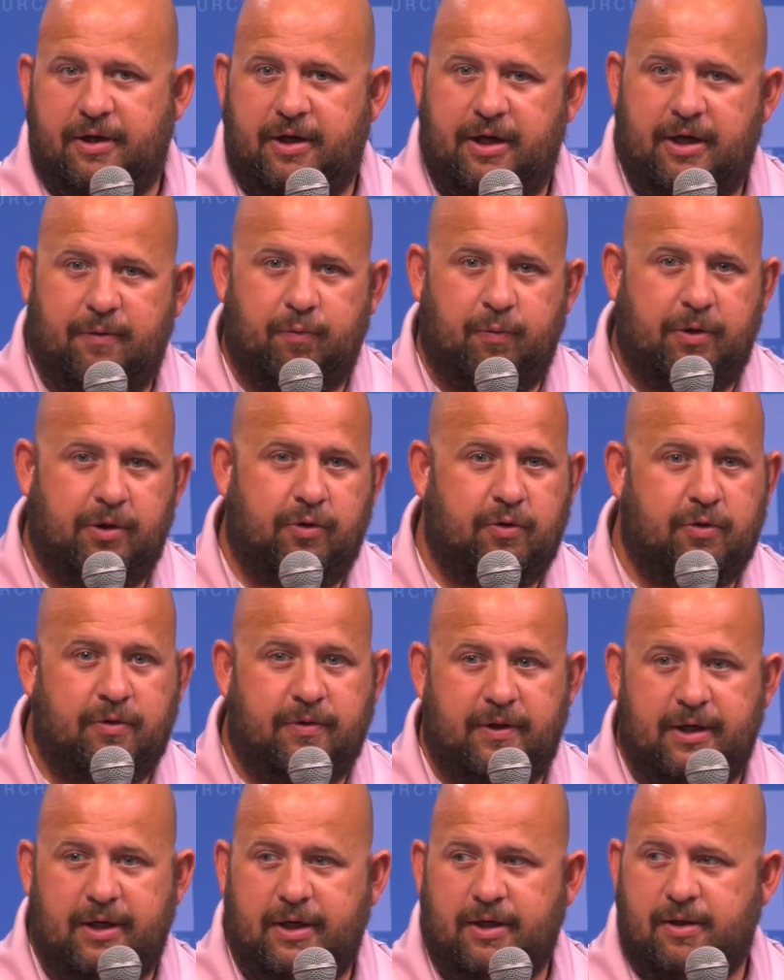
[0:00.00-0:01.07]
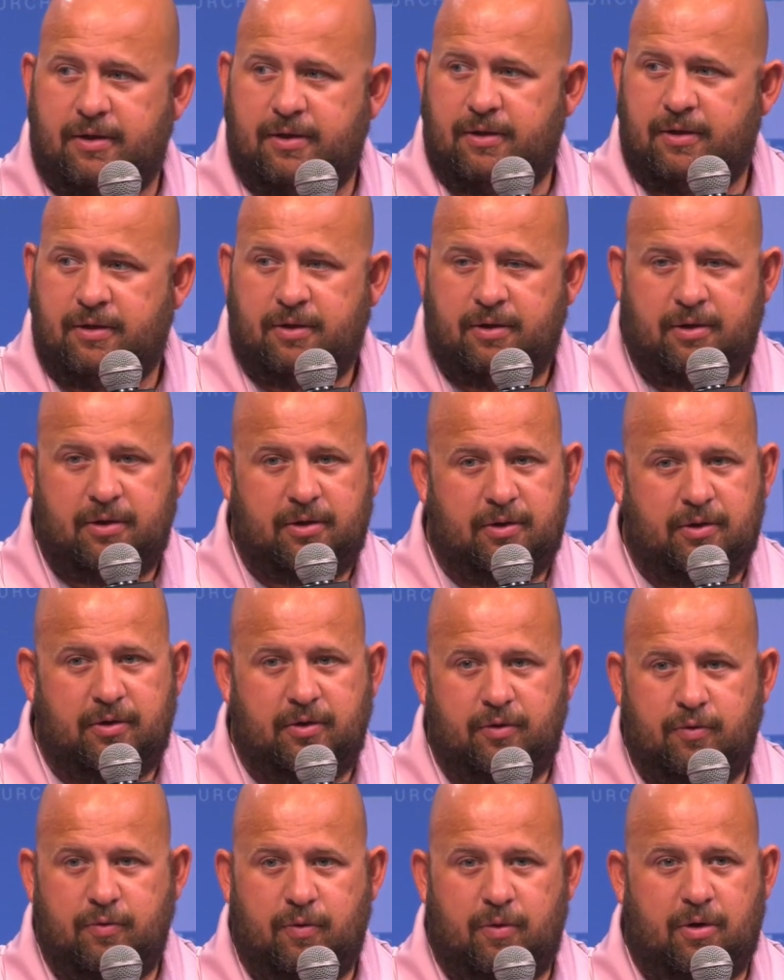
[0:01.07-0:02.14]
And yeah. when you're there,
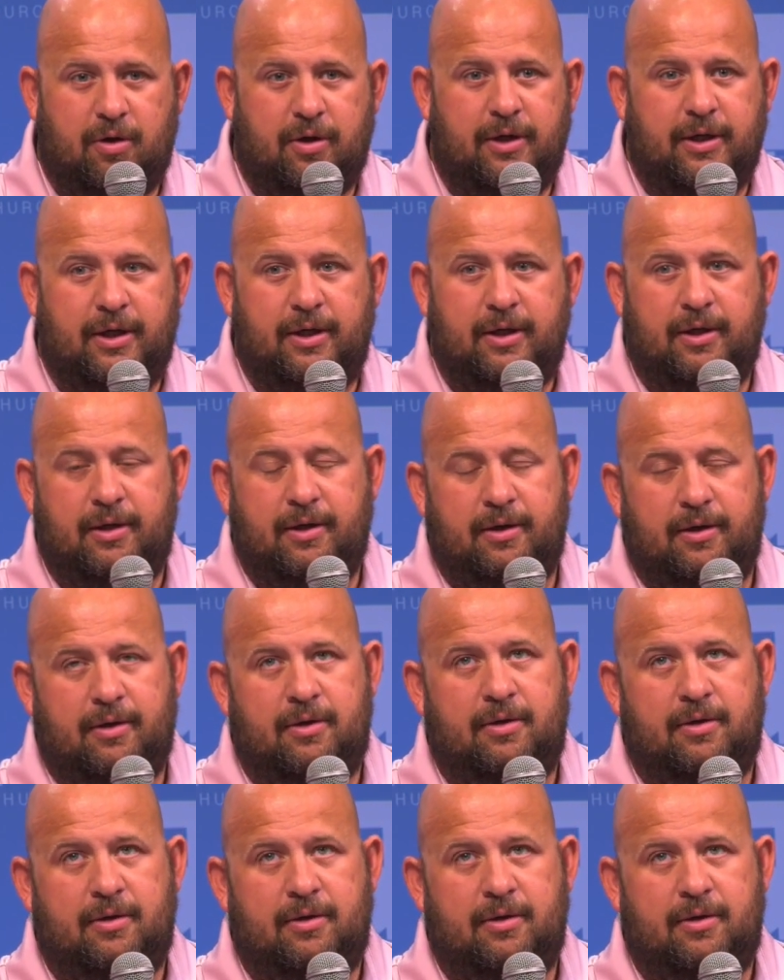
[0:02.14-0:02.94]
you are in